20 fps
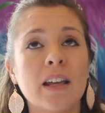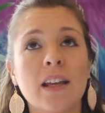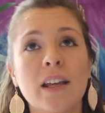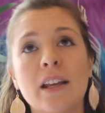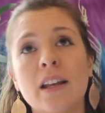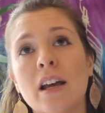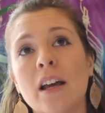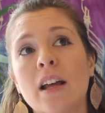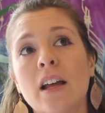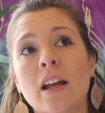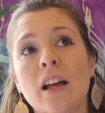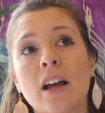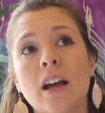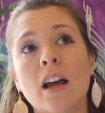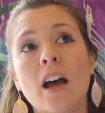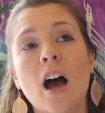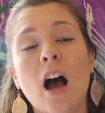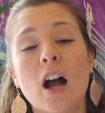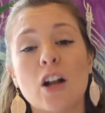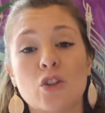in
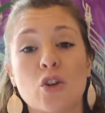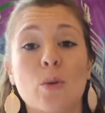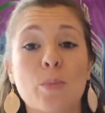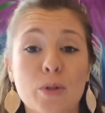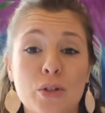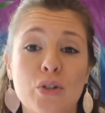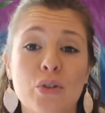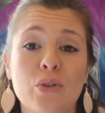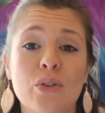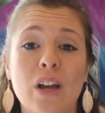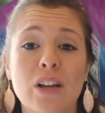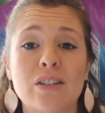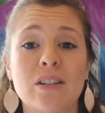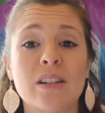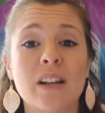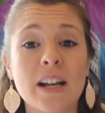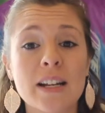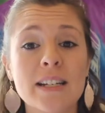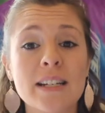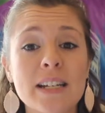October
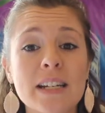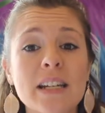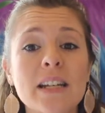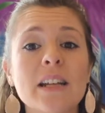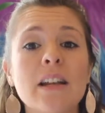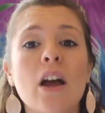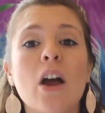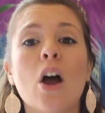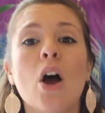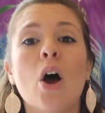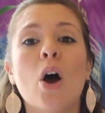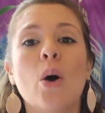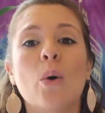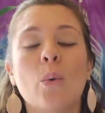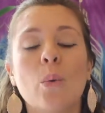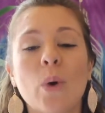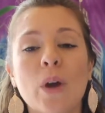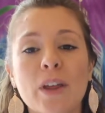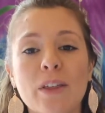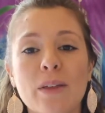2019
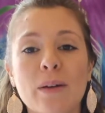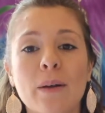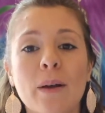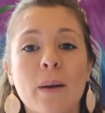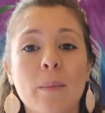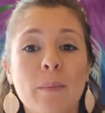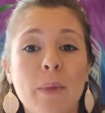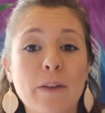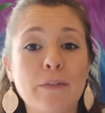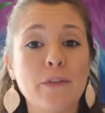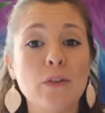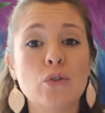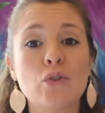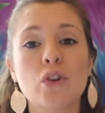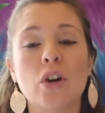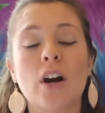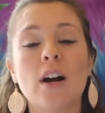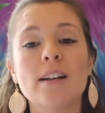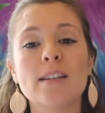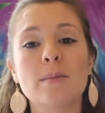with my
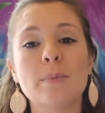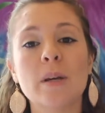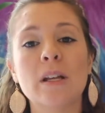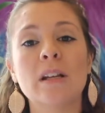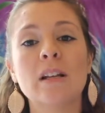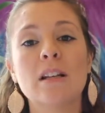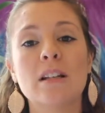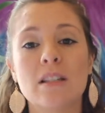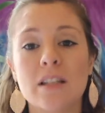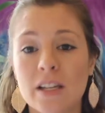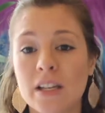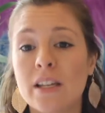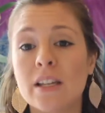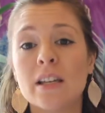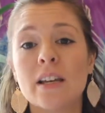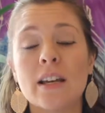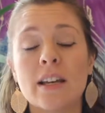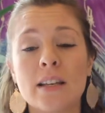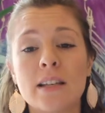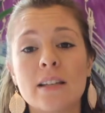future husband because
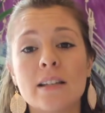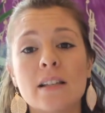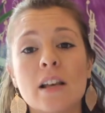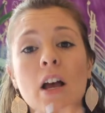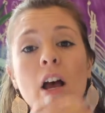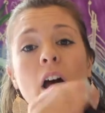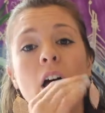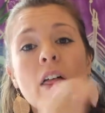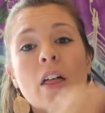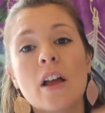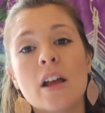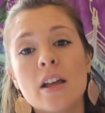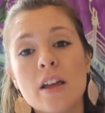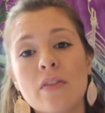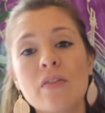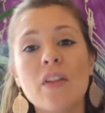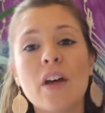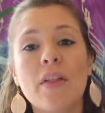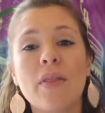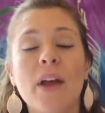he is
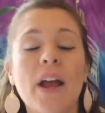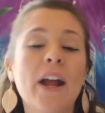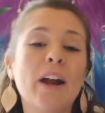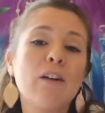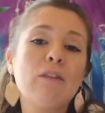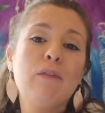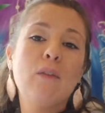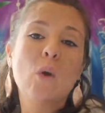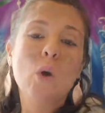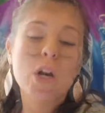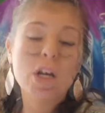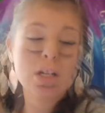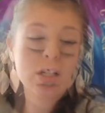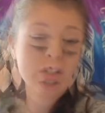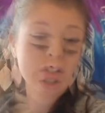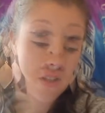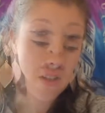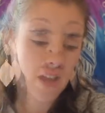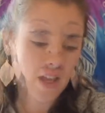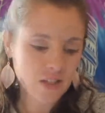in the Air
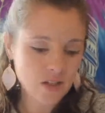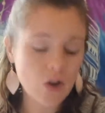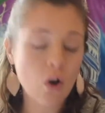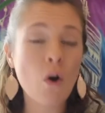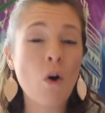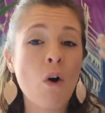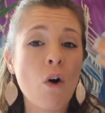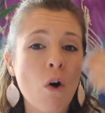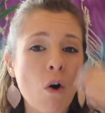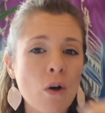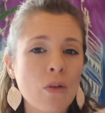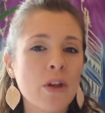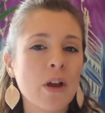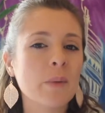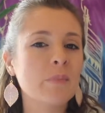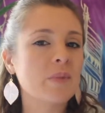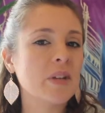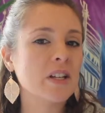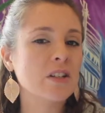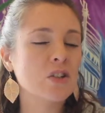Force. That's all the
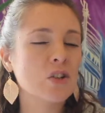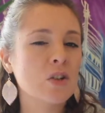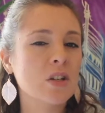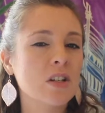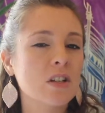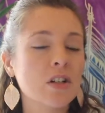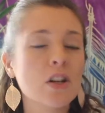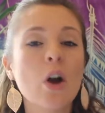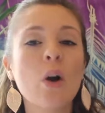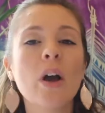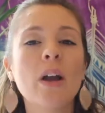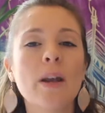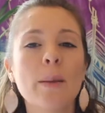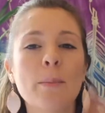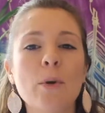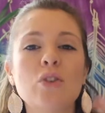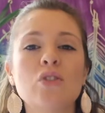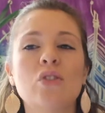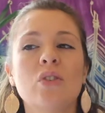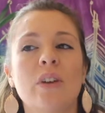updates you need to know, and
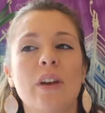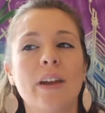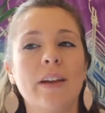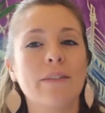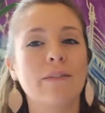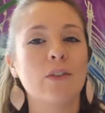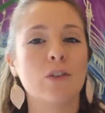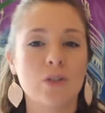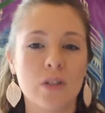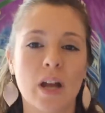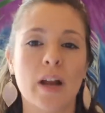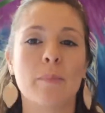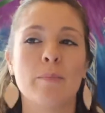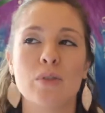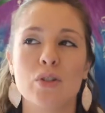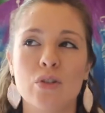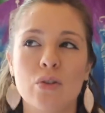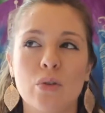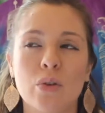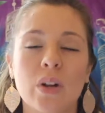I'm also a full-time
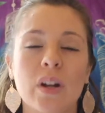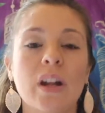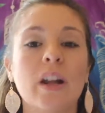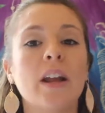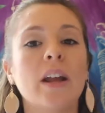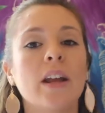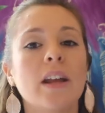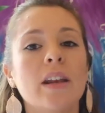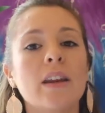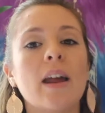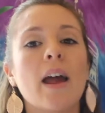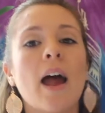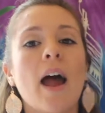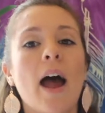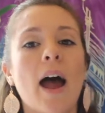student in